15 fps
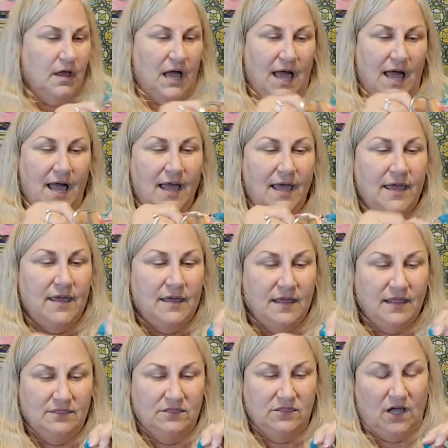I
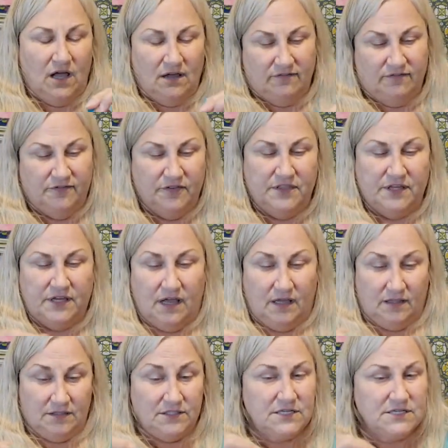love the
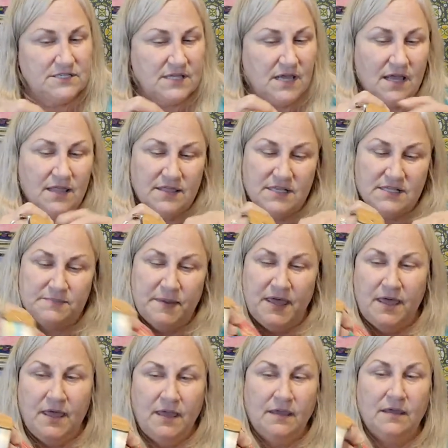colors on this
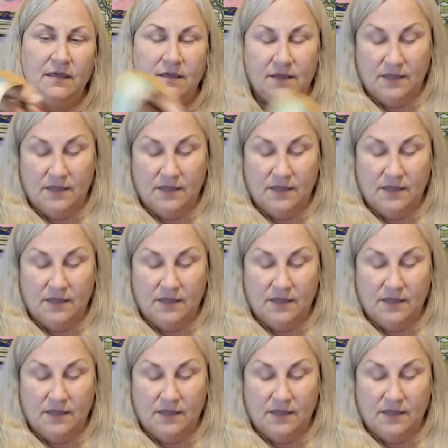bag.